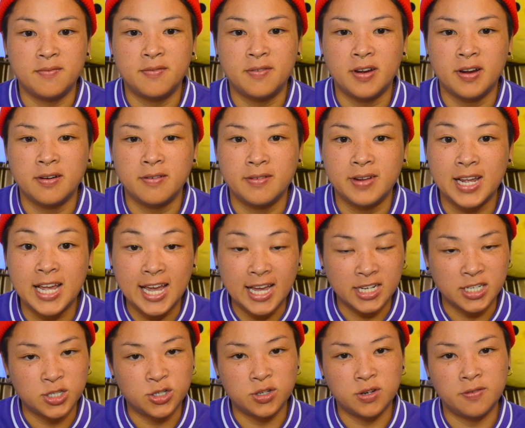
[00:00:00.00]
very
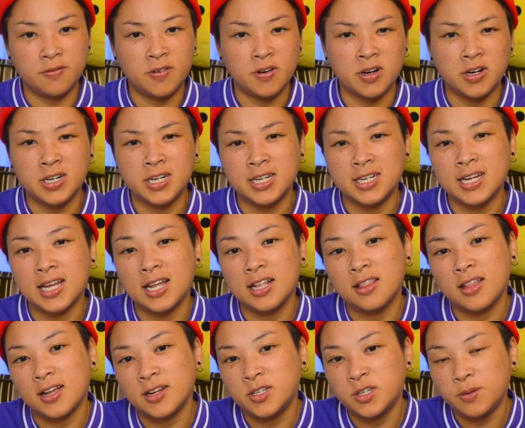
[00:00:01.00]
extroverted. I
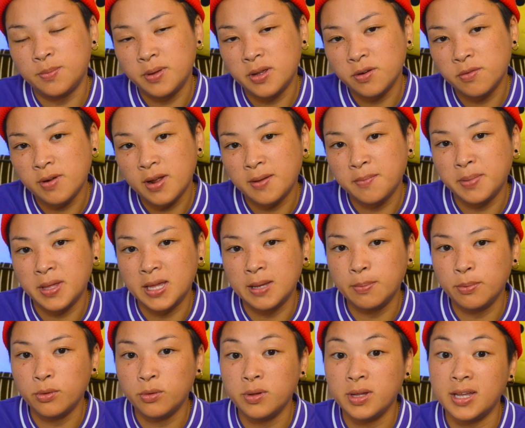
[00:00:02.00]
like to be around
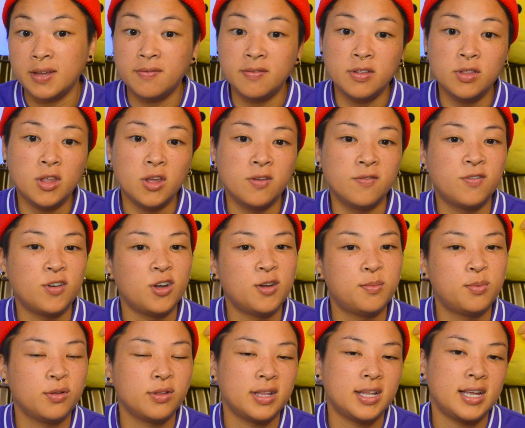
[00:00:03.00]
people, even though
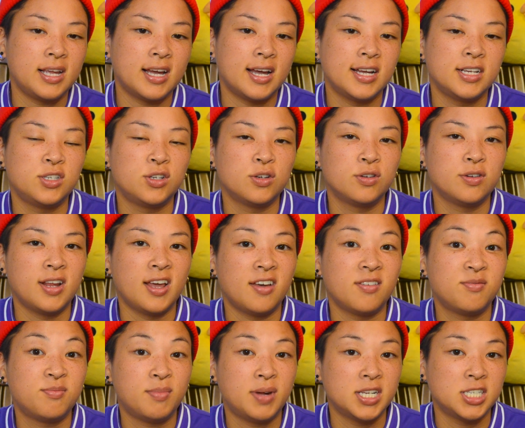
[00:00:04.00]
verbally I don't
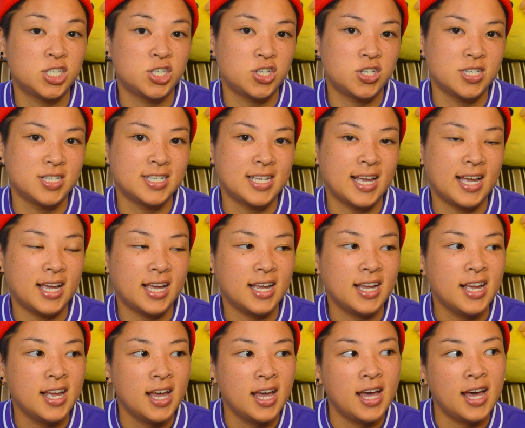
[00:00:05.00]
have much to say.
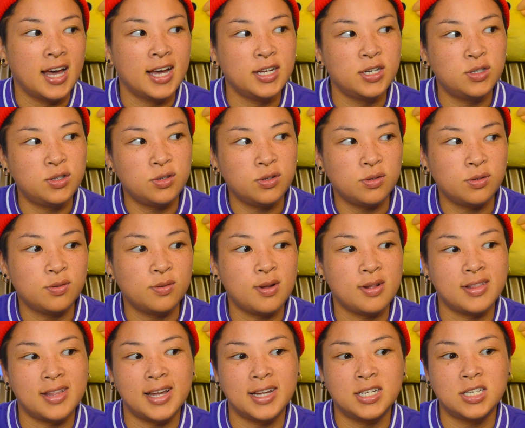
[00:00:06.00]
I do
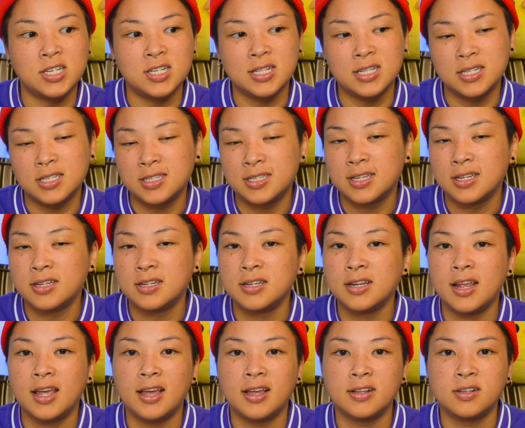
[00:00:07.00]
like to listen
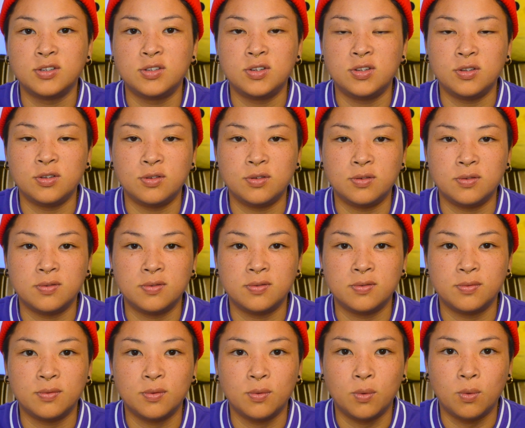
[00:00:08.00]
and to
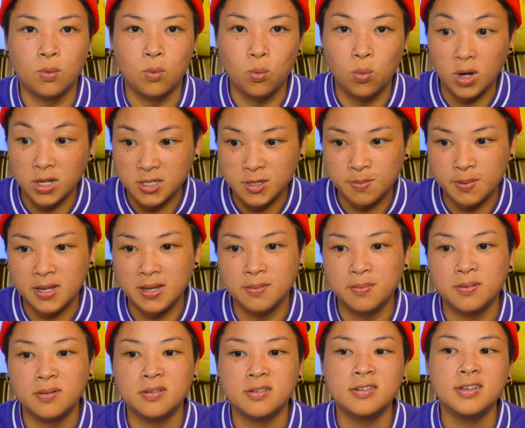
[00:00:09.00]
watch
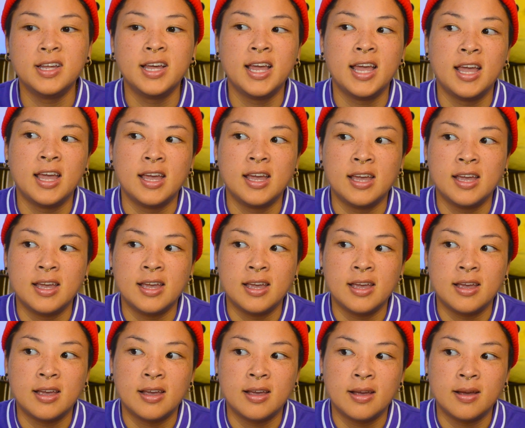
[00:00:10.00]
people
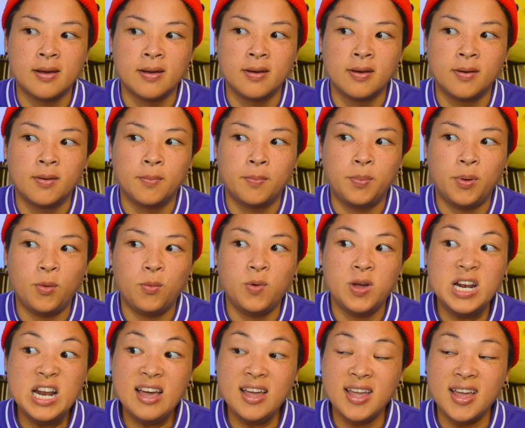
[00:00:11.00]
but
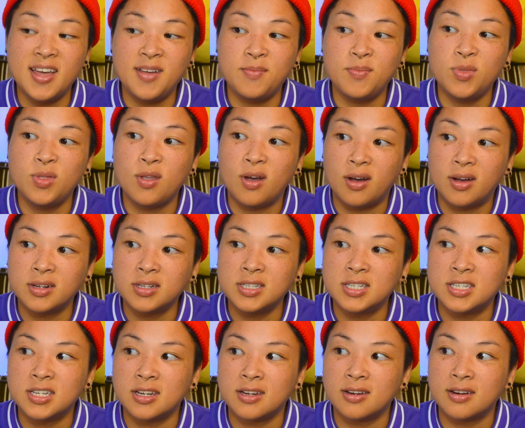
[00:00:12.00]
when I am
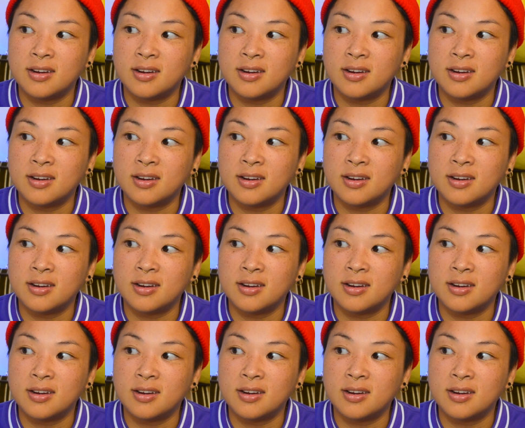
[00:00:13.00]
not